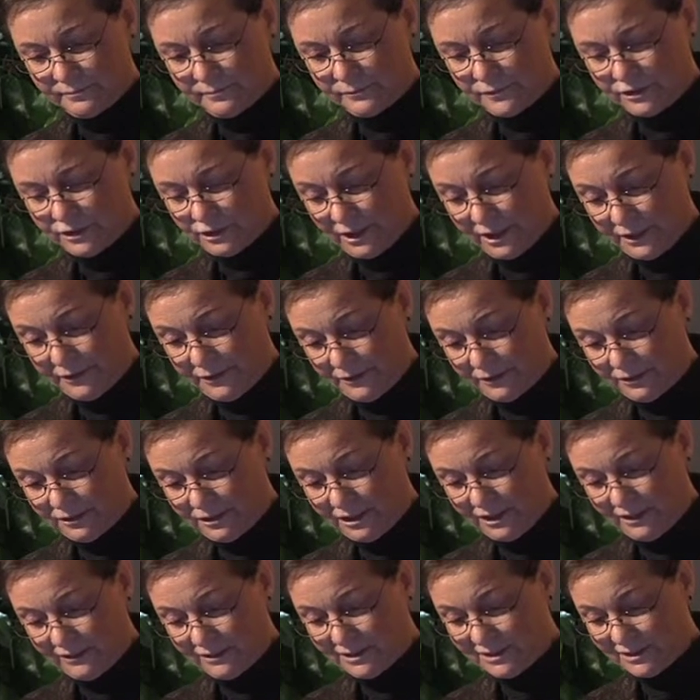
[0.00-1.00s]
July
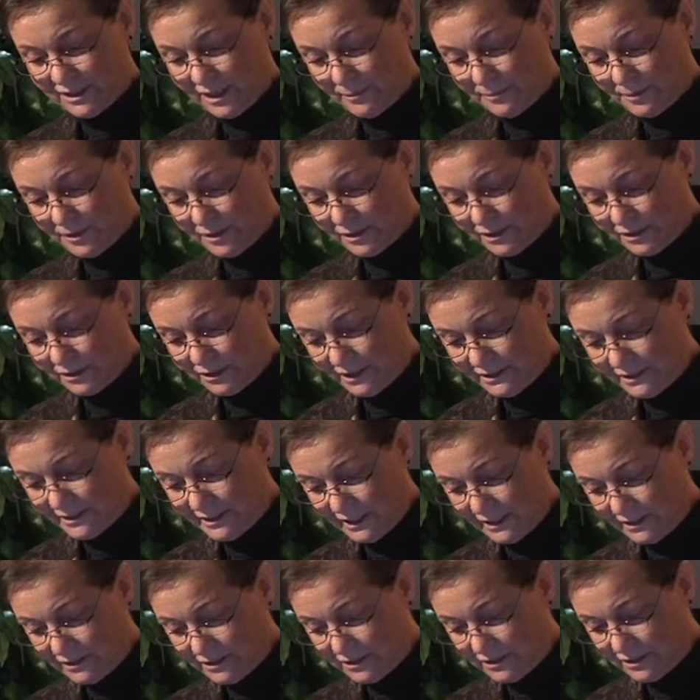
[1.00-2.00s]
13th, stopped at the client's
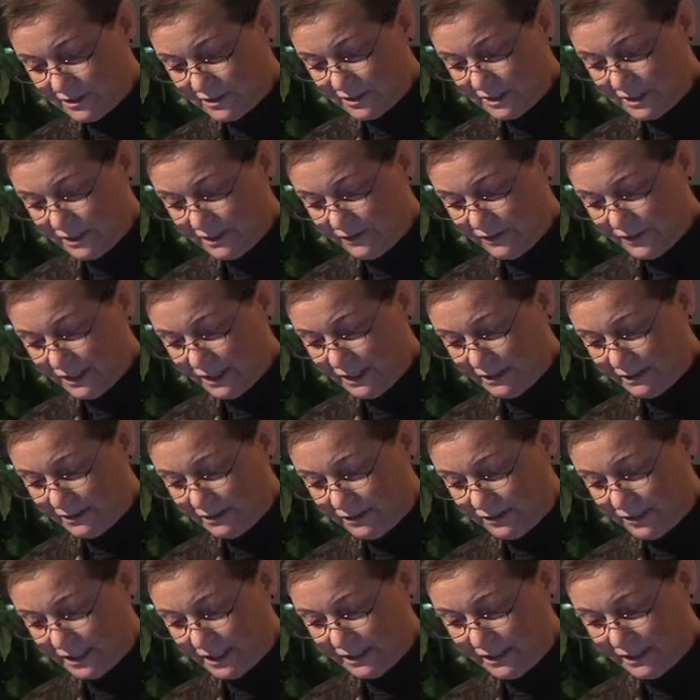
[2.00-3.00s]
house to see if they had
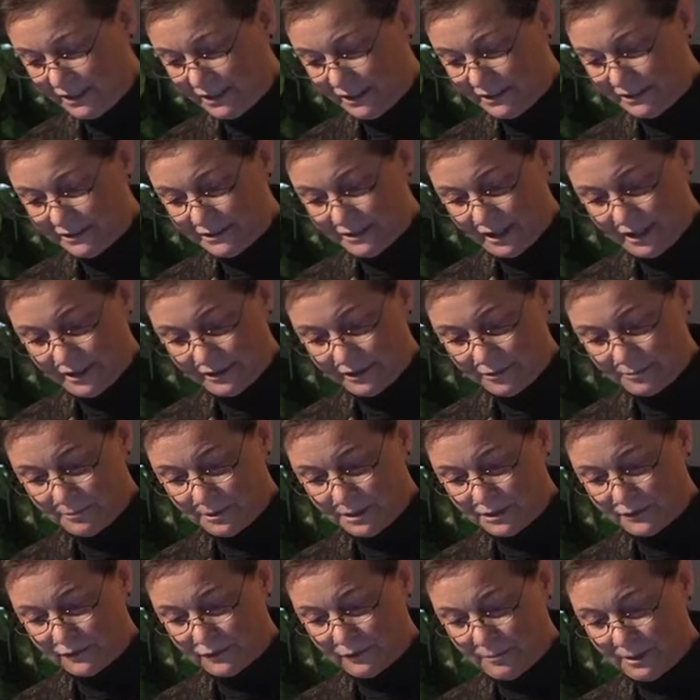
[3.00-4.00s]
located any
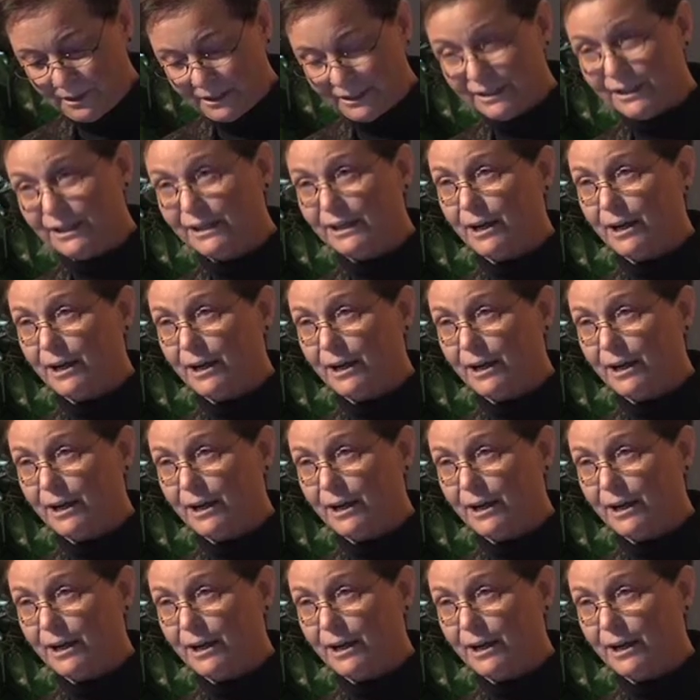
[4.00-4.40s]
documents for Medicaid